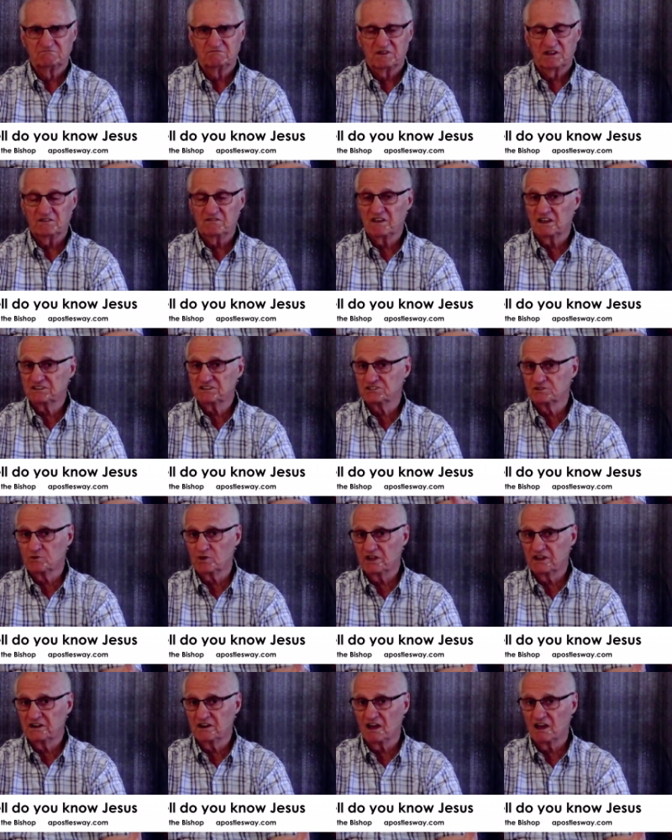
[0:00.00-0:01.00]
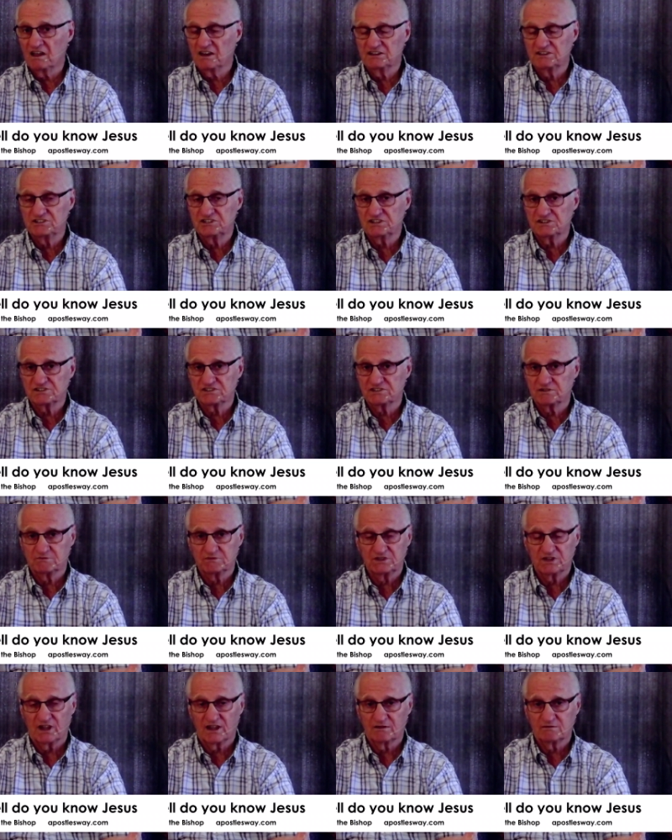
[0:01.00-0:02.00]
And that's the way knowledge is
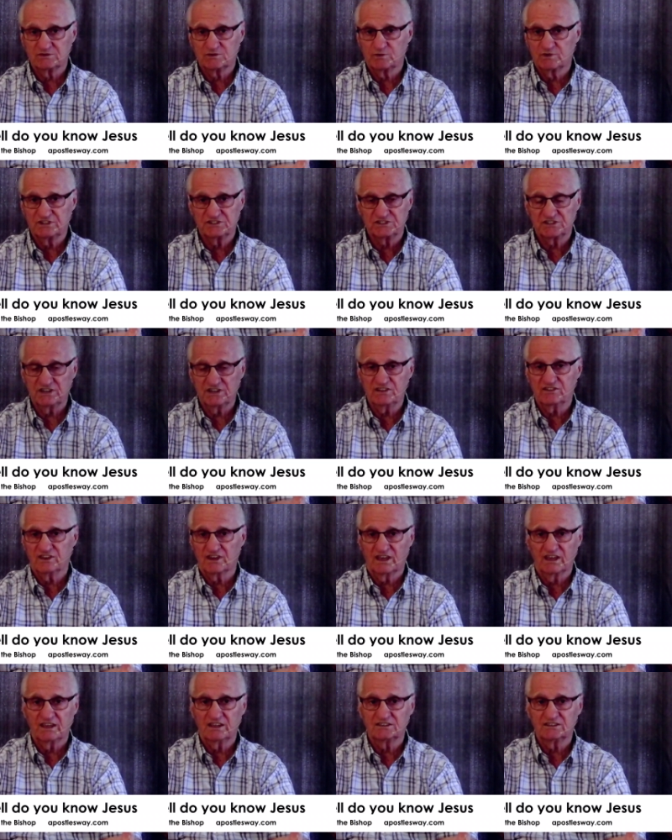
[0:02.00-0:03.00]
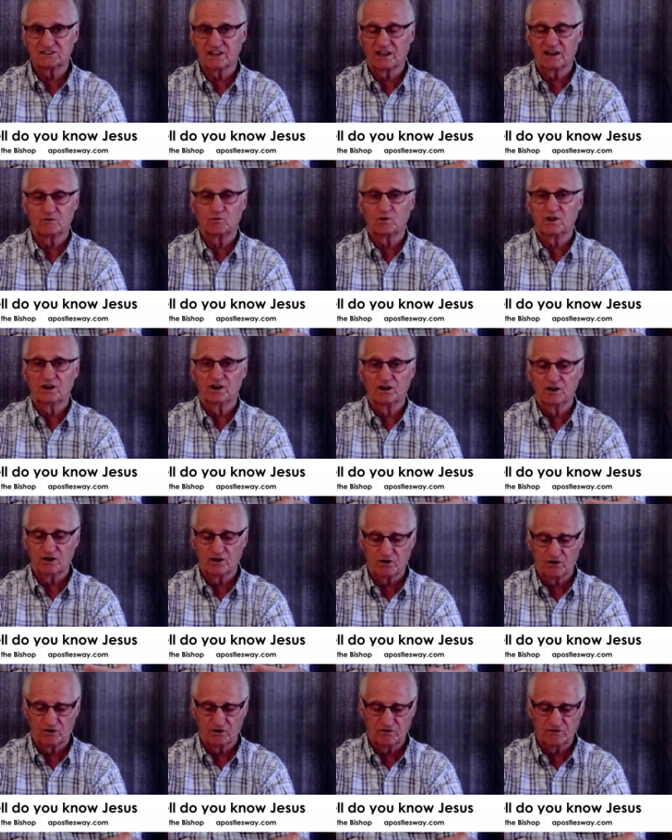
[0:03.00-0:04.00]
sometimes. We see things and we
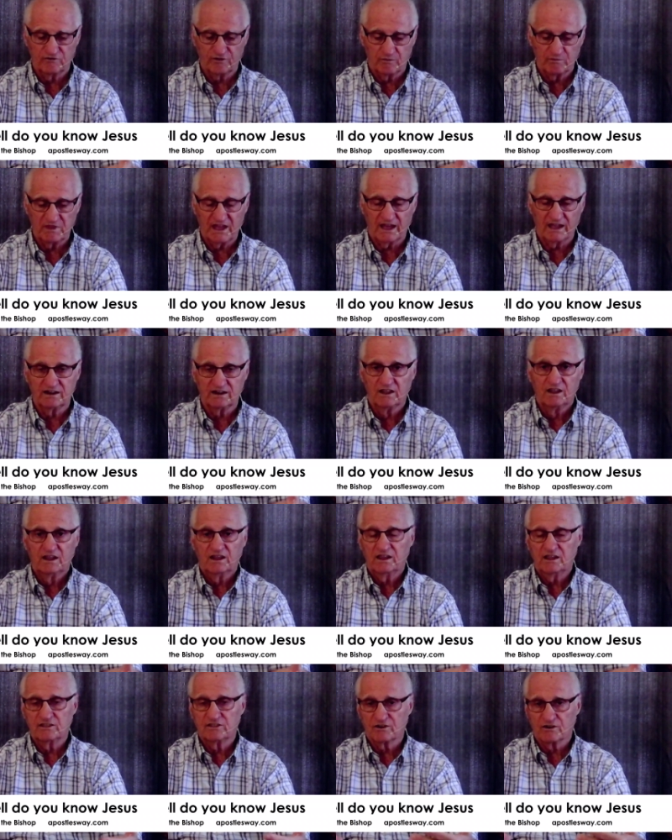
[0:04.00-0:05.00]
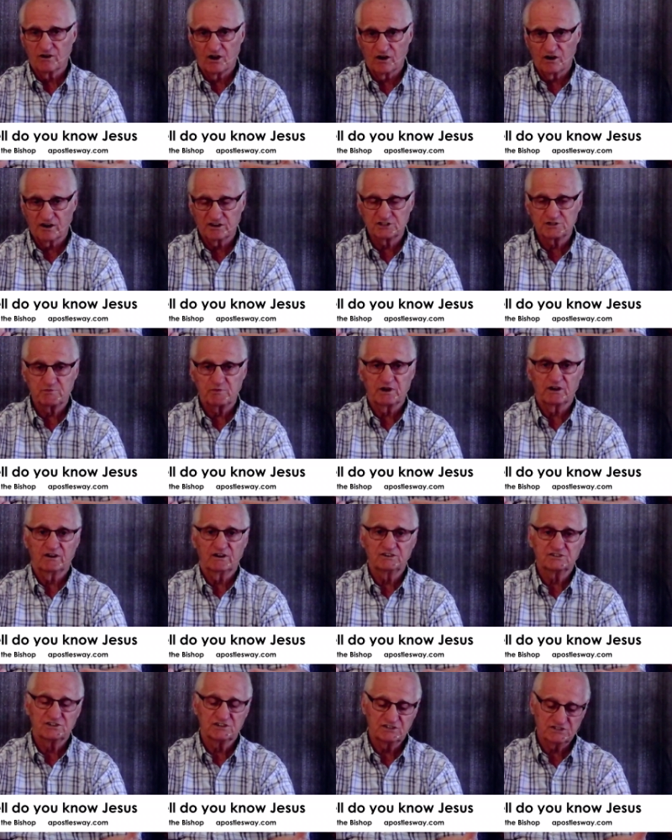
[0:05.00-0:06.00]
learn from that, either our
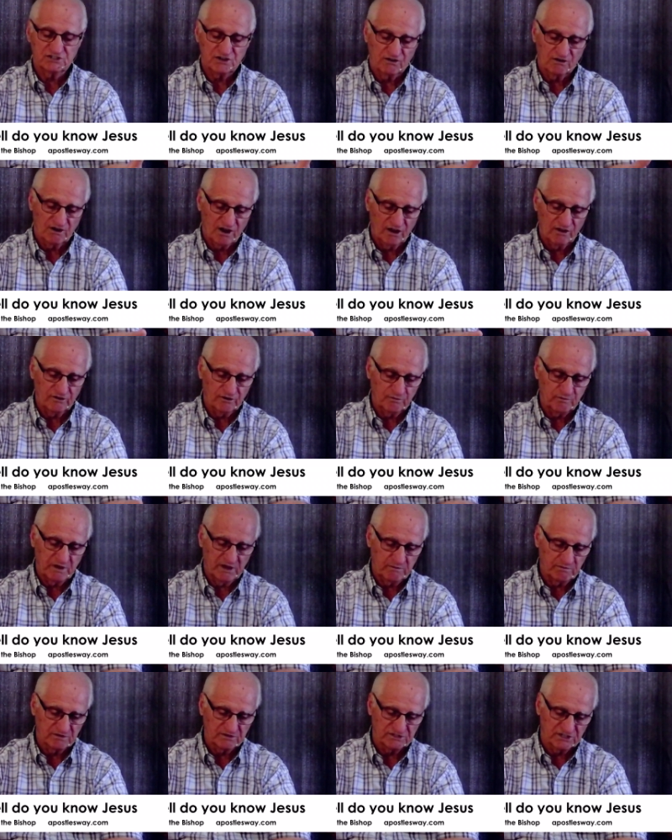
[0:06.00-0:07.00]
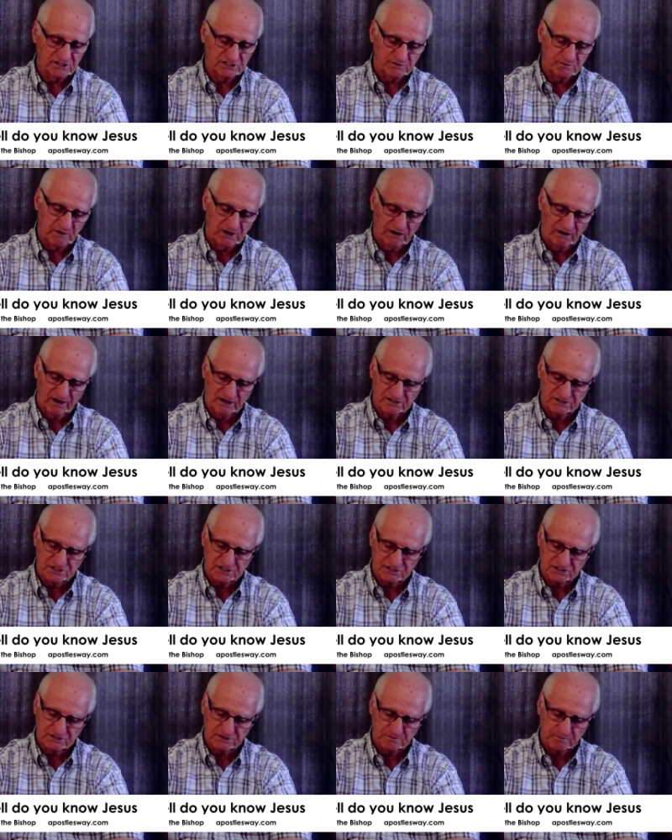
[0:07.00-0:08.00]
experiences or other people's
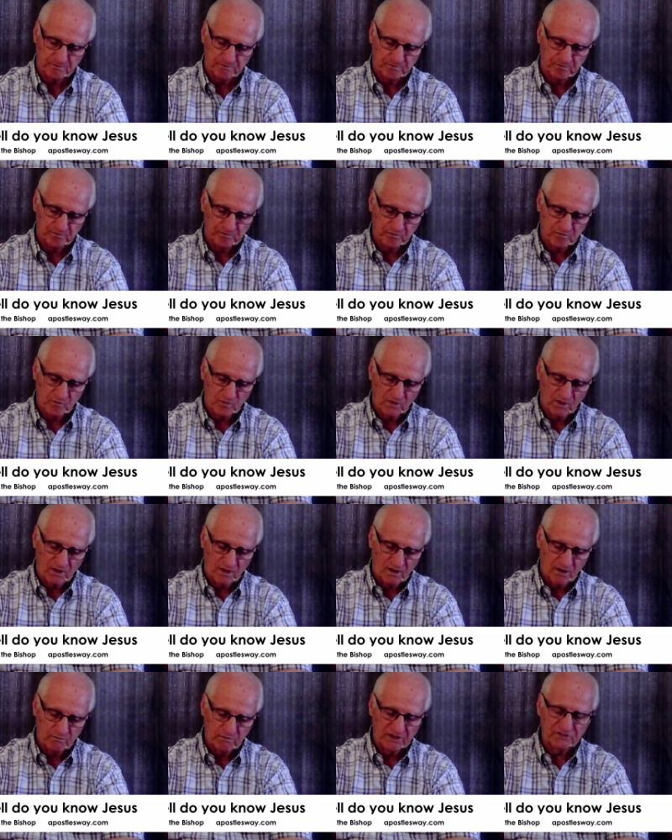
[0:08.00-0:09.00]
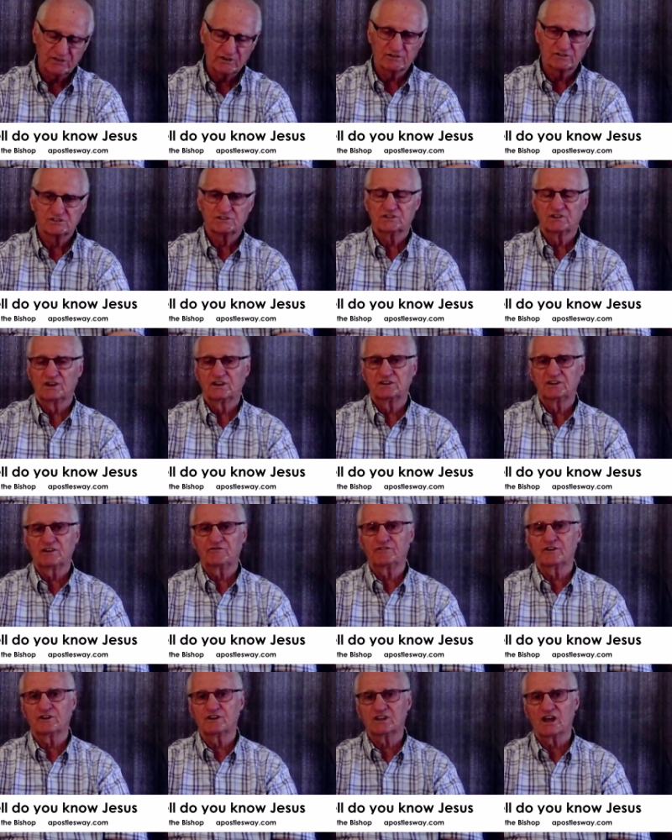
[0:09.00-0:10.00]
experiences. But there's a
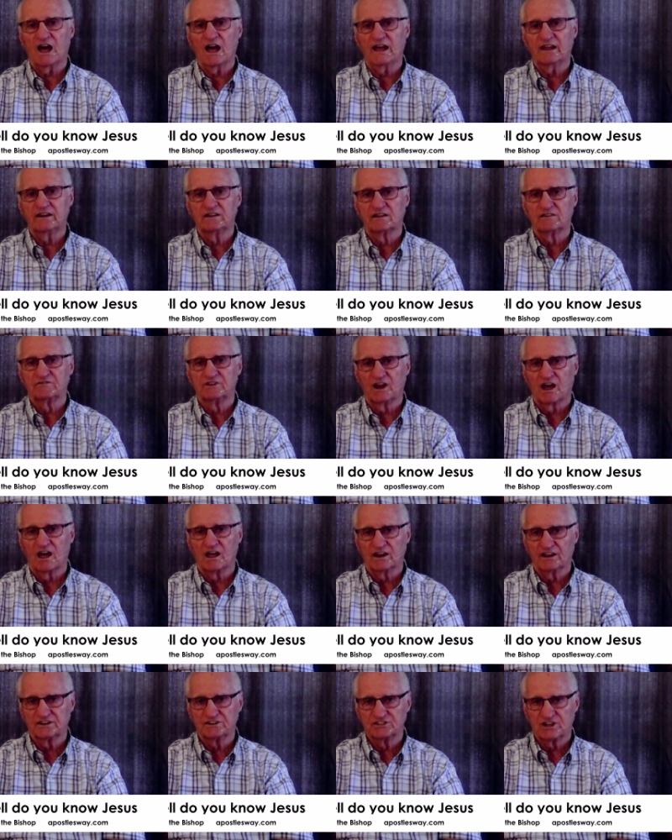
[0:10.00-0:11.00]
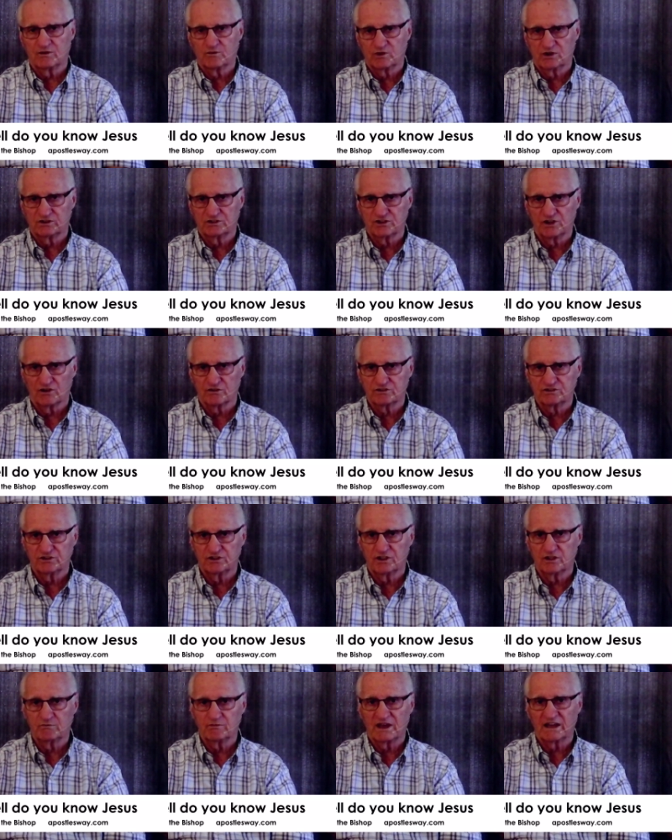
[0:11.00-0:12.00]
different kind of knowledge I want to talk to
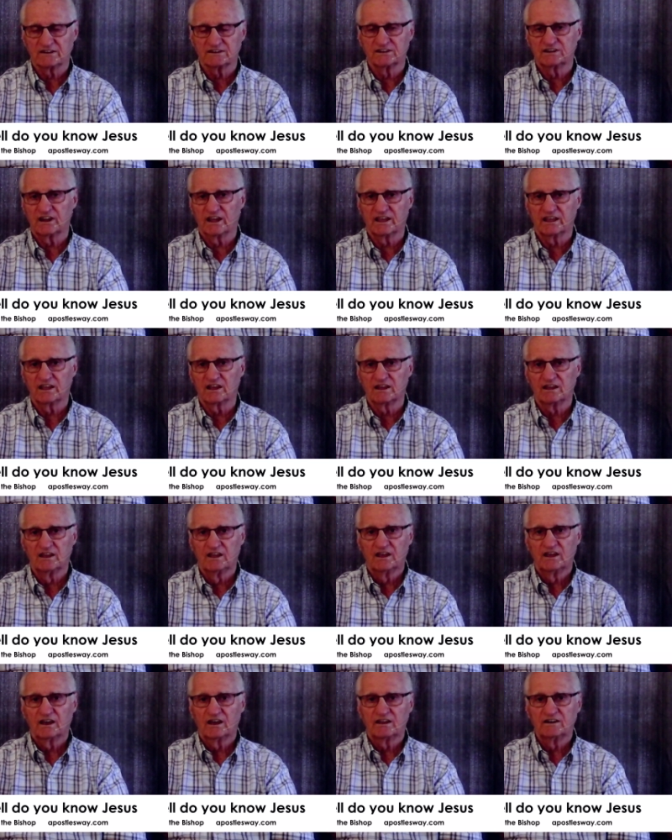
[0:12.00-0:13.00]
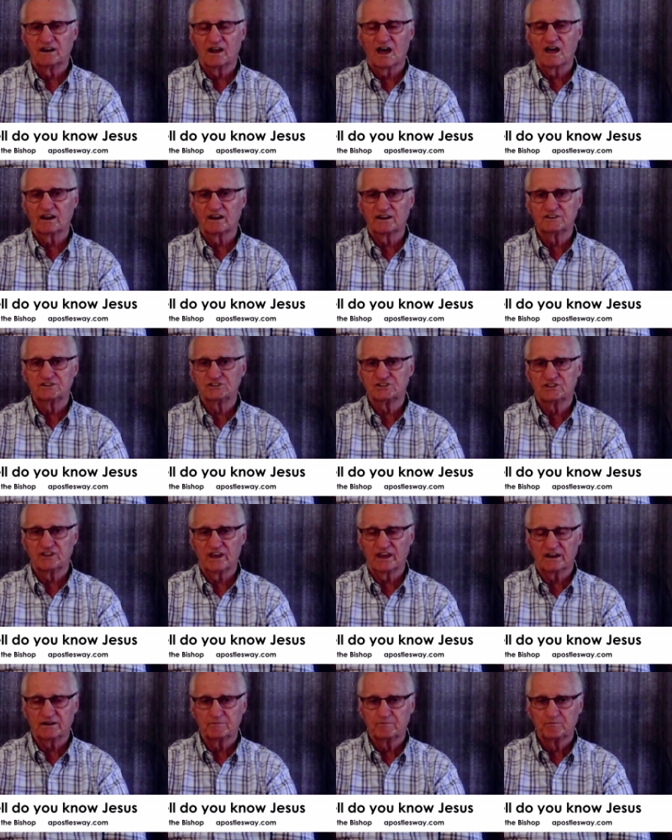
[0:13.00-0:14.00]
you about today, a, a knowledge
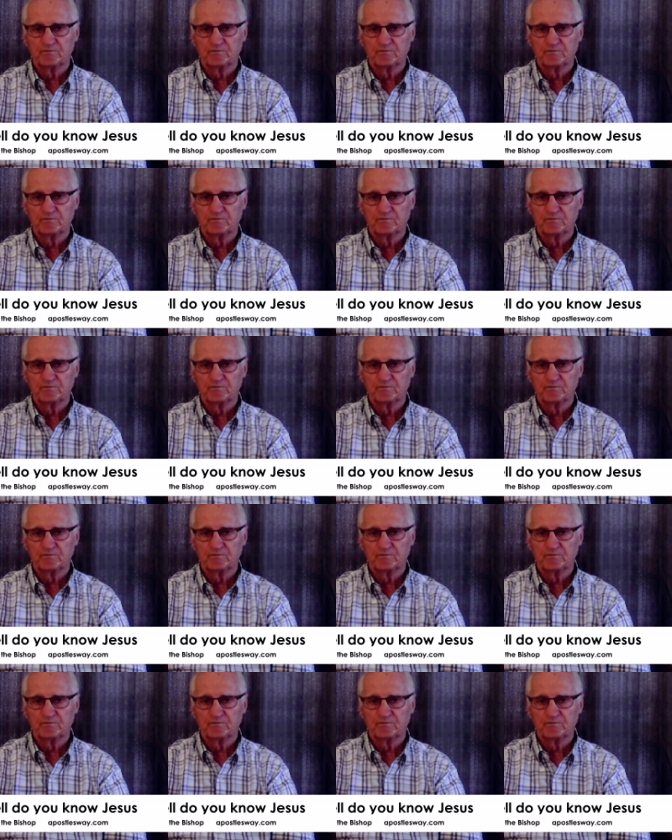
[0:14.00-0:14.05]
that